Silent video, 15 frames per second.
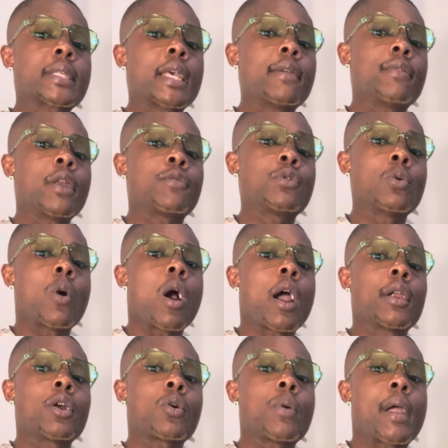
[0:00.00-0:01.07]
even if you aren't
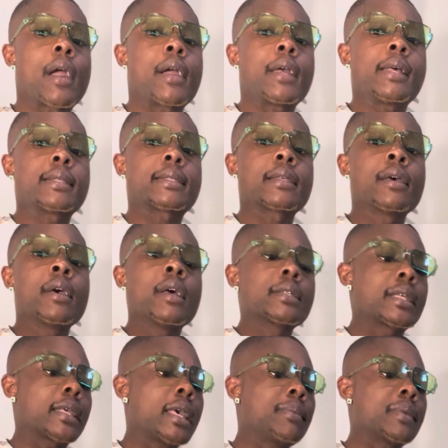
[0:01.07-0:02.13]
an Aquarius,
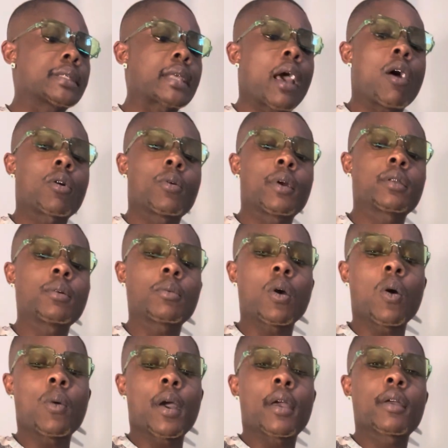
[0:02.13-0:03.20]
to keep this algorithm
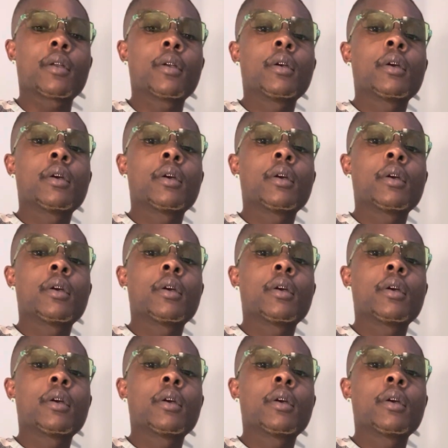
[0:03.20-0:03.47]
going.